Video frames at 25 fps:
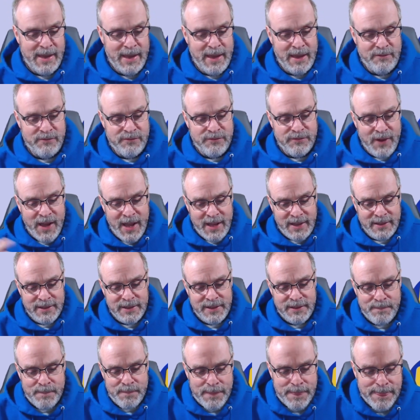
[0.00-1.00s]
And
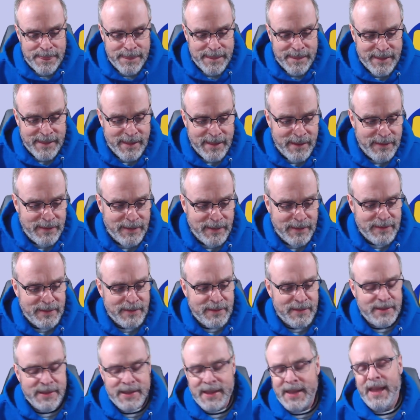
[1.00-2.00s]
finally,
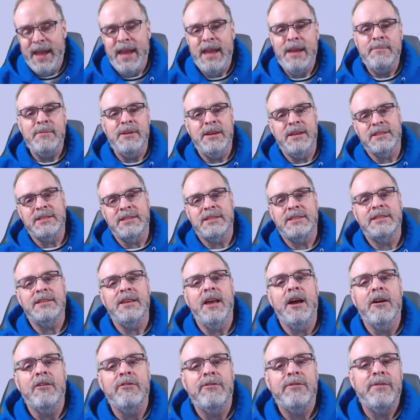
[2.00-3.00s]
the game
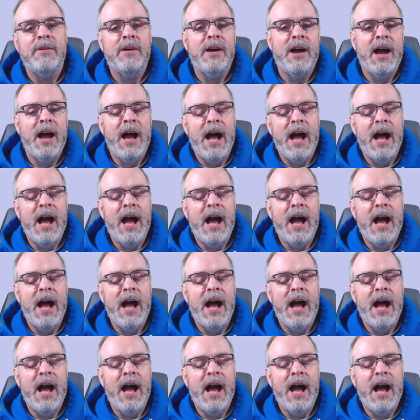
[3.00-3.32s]
itself.